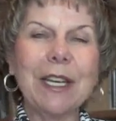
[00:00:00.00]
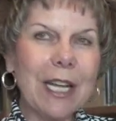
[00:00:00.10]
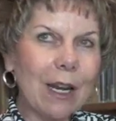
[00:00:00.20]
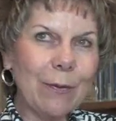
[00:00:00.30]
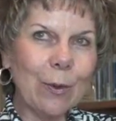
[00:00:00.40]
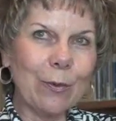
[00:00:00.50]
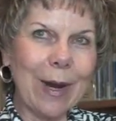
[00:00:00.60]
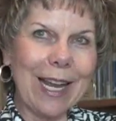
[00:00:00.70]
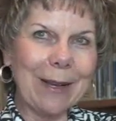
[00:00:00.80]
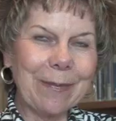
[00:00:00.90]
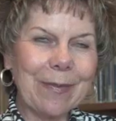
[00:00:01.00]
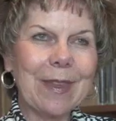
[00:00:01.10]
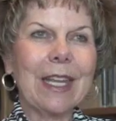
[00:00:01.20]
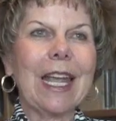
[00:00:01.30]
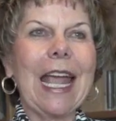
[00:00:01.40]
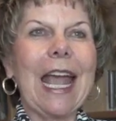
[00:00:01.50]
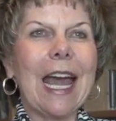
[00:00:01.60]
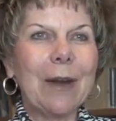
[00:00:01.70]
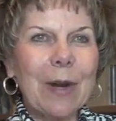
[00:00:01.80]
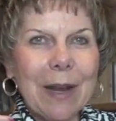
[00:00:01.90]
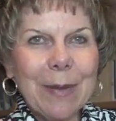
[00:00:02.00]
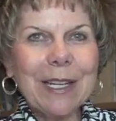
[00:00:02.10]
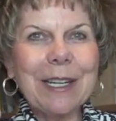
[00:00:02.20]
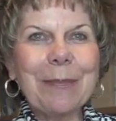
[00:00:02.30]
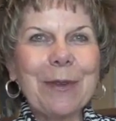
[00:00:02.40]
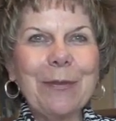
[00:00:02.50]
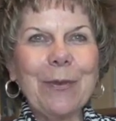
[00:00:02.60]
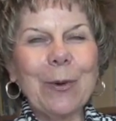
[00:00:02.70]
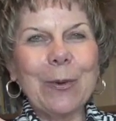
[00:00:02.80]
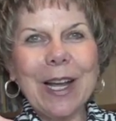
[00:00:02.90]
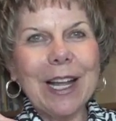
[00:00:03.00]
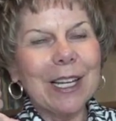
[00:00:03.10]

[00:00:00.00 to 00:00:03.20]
My telephone rang, and when I picked up the phone,